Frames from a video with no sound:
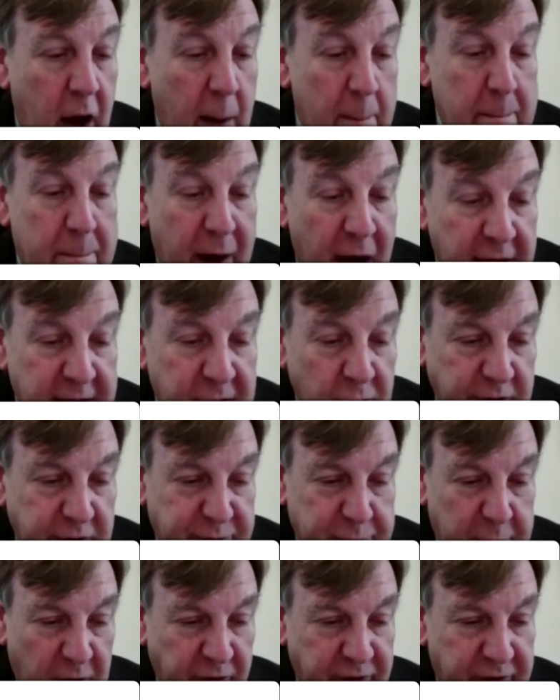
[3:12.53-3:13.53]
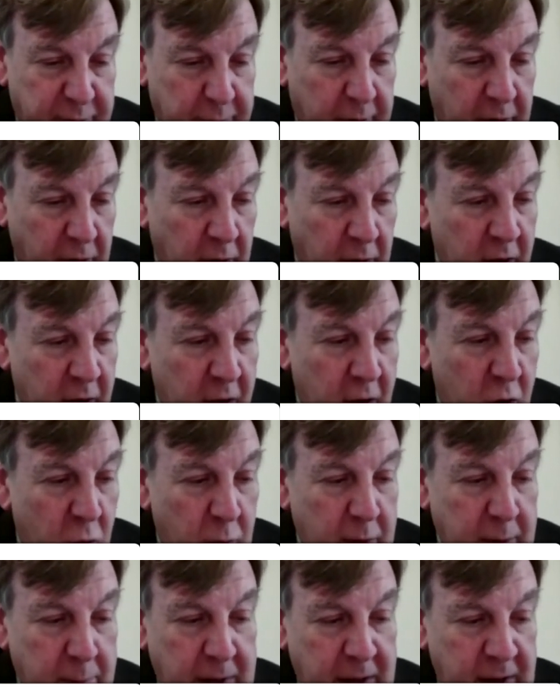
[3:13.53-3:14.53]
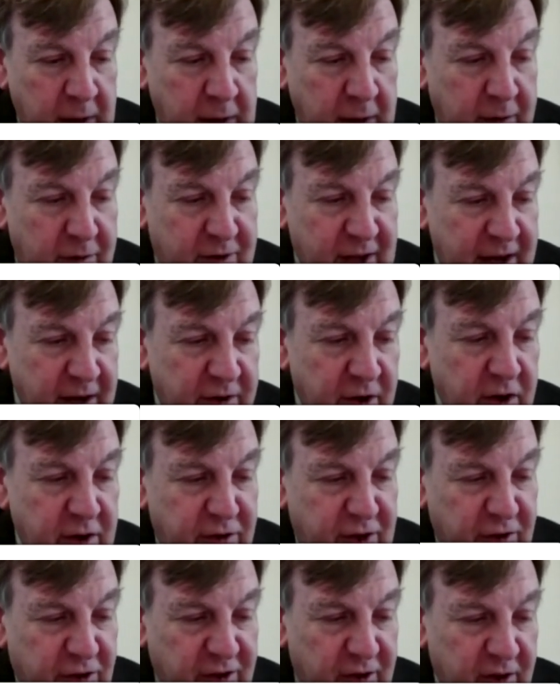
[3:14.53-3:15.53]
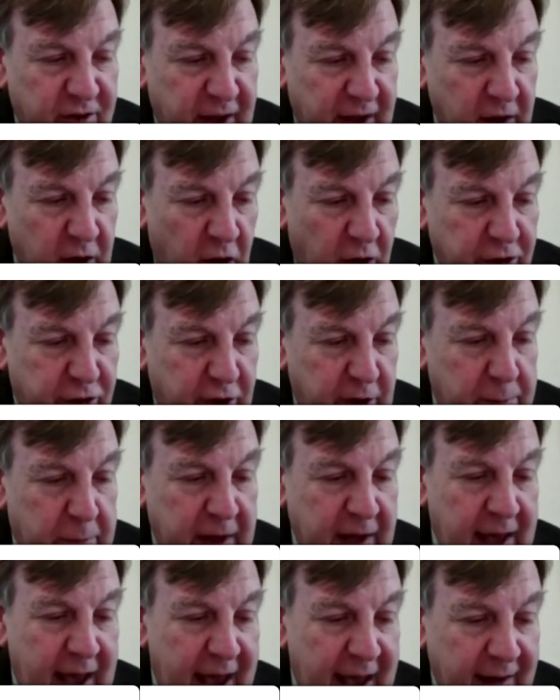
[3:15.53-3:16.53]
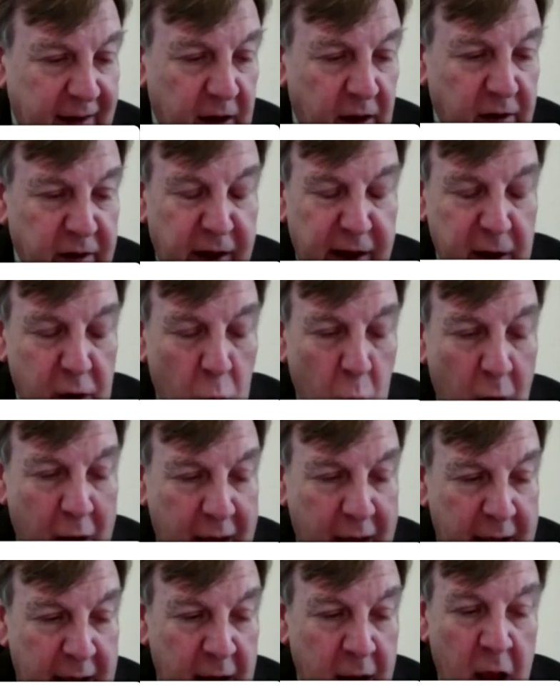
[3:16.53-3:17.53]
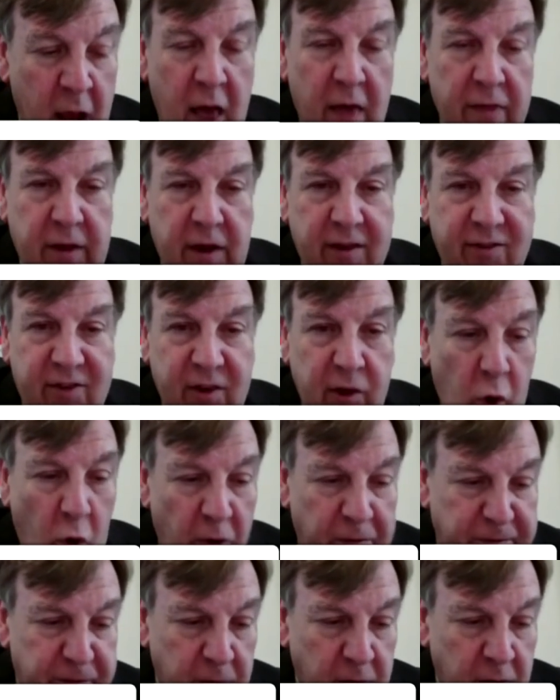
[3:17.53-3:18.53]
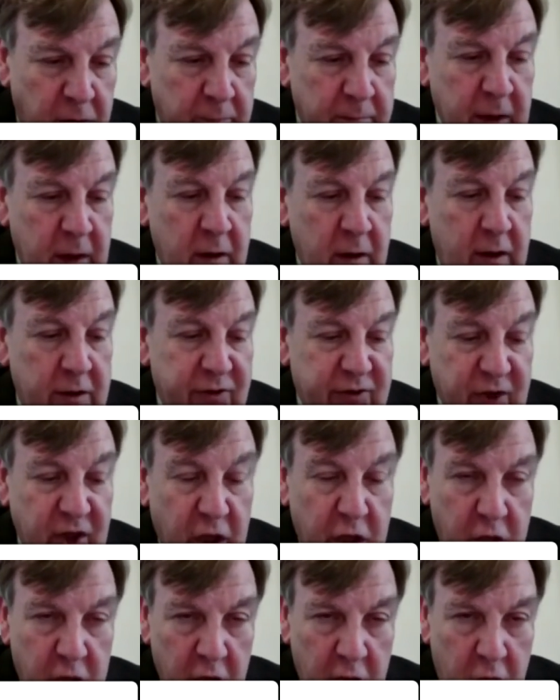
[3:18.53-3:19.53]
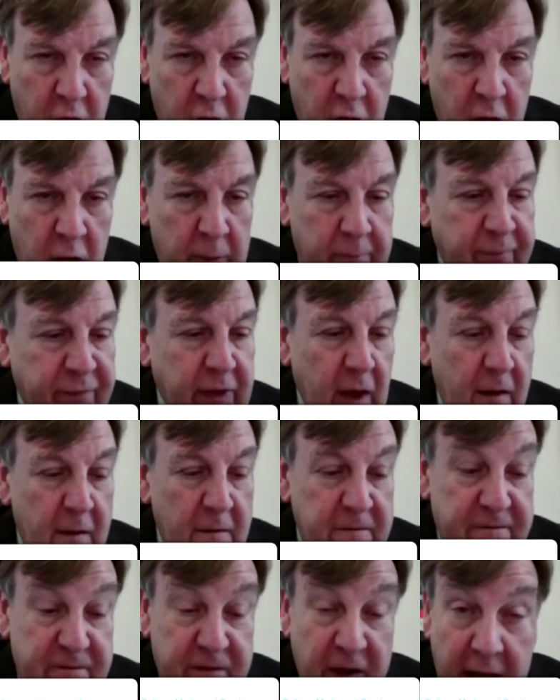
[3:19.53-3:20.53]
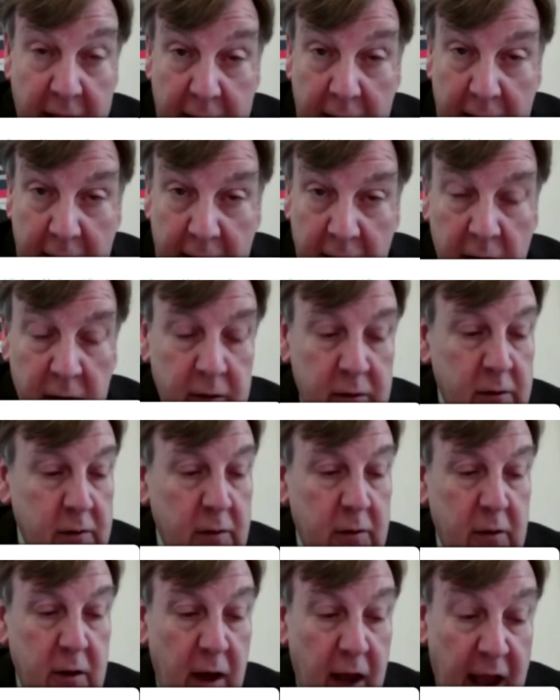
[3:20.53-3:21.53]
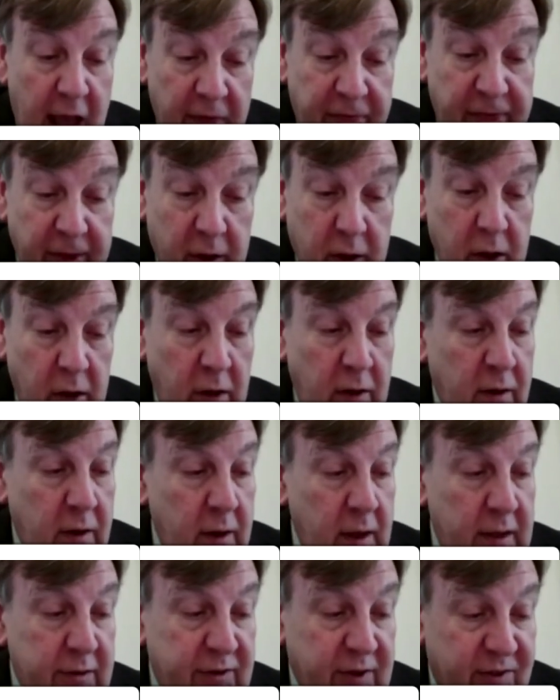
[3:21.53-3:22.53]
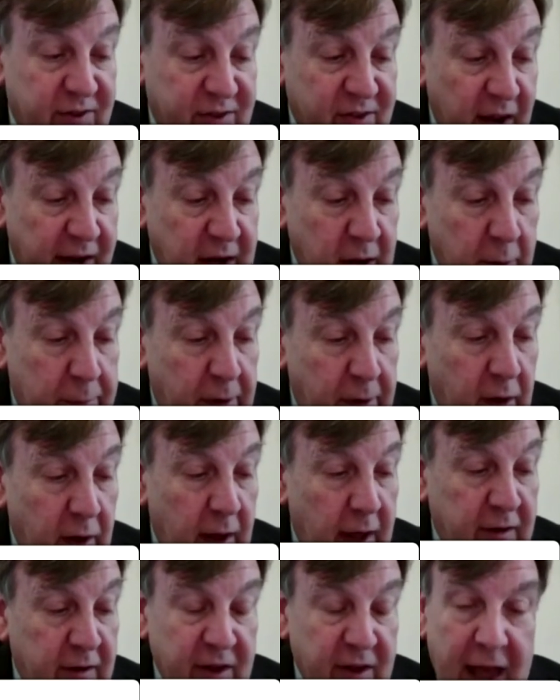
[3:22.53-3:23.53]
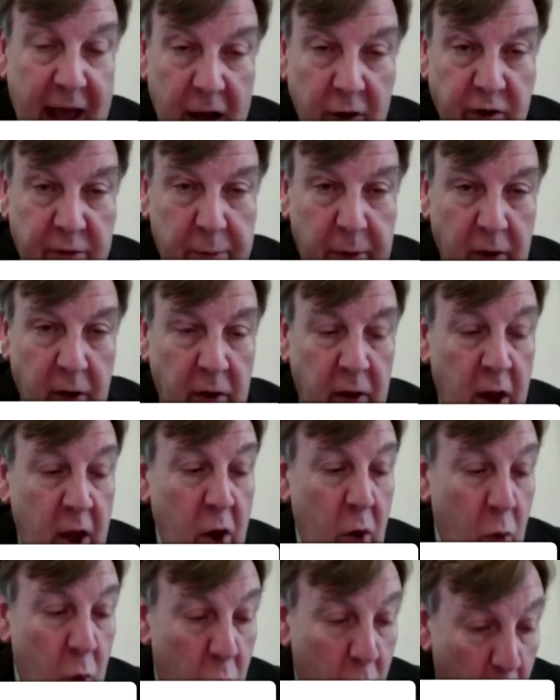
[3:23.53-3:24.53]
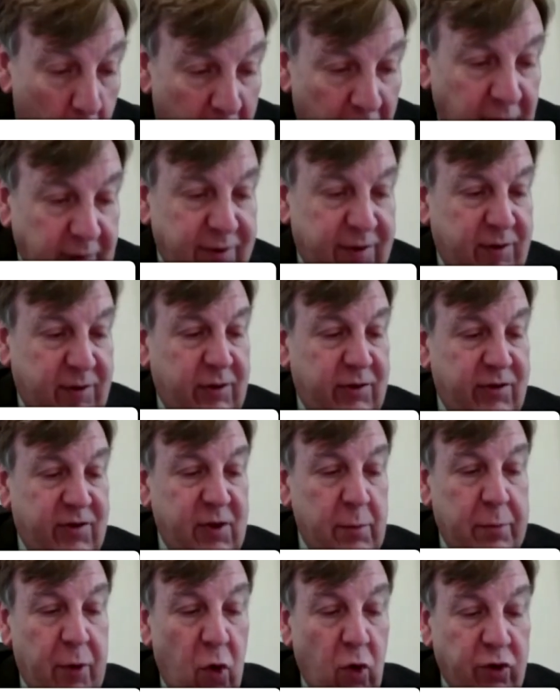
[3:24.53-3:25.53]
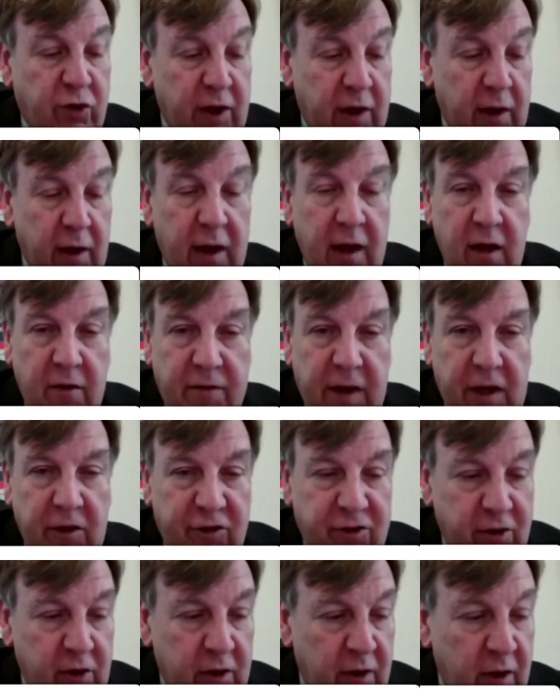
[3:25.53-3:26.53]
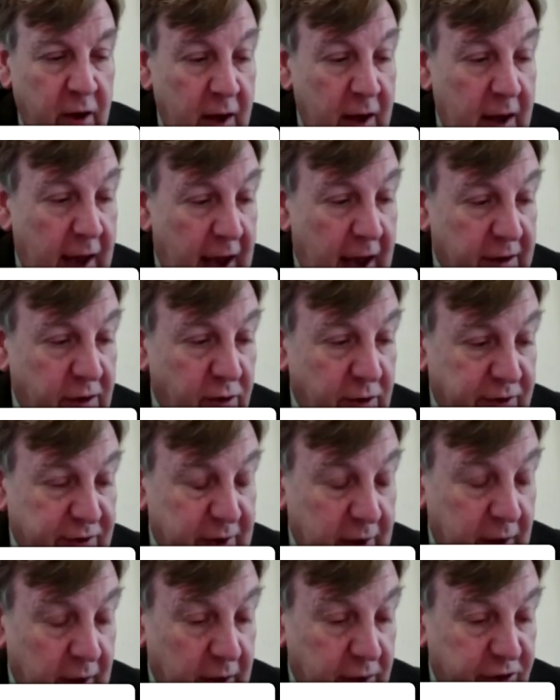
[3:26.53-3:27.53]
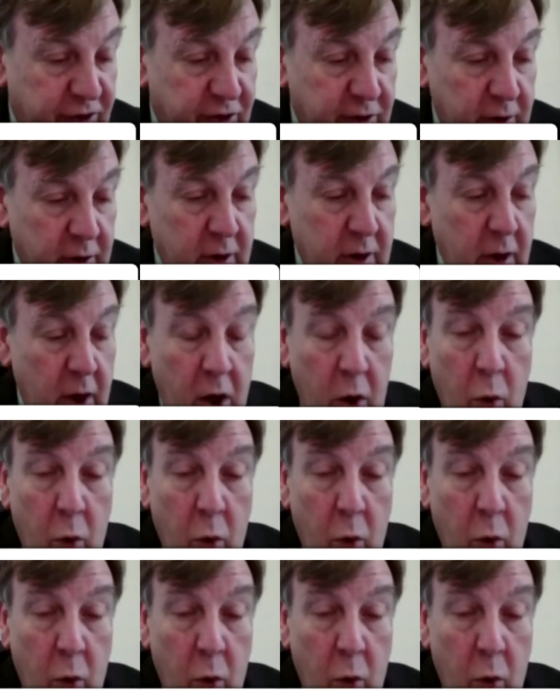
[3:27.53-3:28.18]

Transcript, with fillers: Uh, and by responsible, we mean data and digital technology being handled in a way that is lawful, secure, fair, ethical, sustainable, and accountable, whilst supporting innovation and research.